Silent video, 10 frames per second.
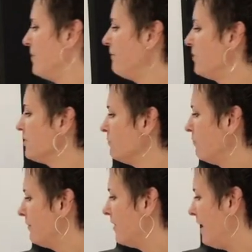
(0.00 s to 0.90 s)
The first
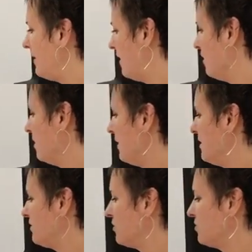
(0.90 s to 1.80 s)
one we've got here
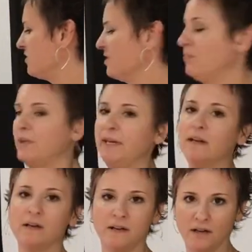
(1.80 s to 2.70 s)
is to just simply
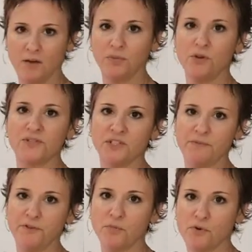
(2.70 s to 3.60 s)
upload some
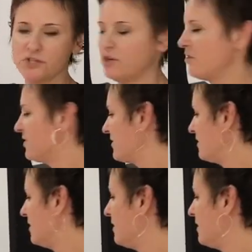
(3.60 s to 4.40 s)
of your brochures.